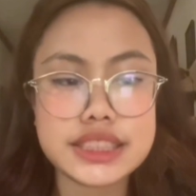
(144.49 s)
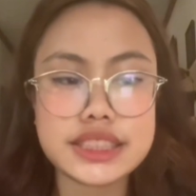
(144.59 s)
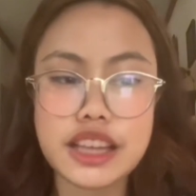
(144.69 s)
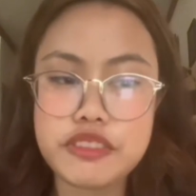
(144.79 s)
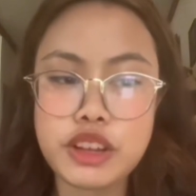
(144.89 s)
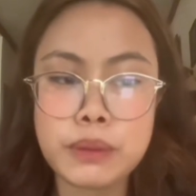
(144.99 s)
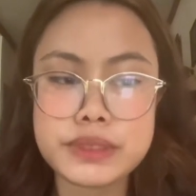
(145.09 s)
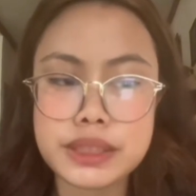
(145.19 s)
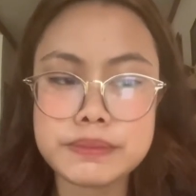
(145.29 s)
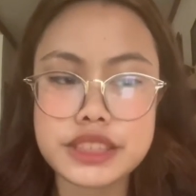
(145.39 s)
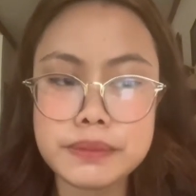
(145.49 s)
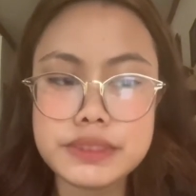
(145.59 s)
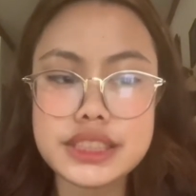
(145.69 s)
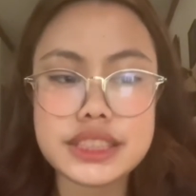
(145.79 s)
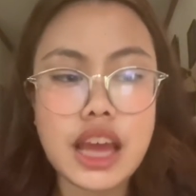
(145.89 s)
developed
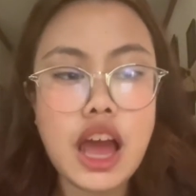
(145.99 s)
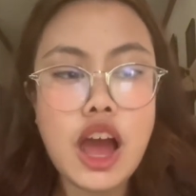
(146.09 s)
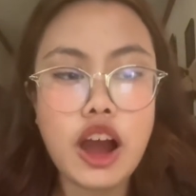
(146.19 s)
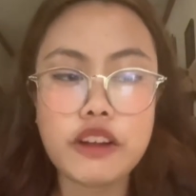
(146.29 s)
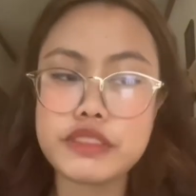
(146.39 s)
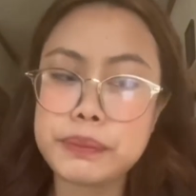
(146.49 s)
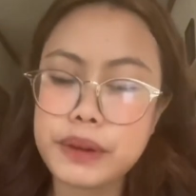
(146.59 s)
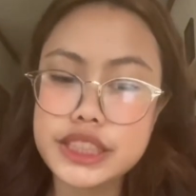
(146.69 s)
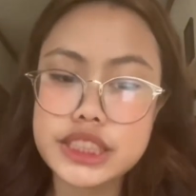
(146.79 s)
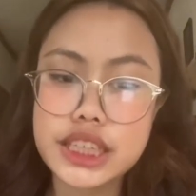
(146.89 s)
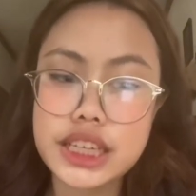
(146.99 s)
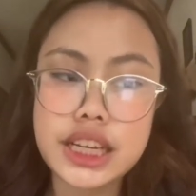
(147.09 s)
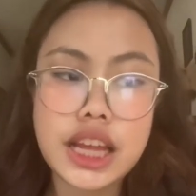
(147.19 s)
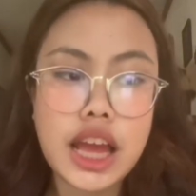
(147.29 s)
symptoms of depression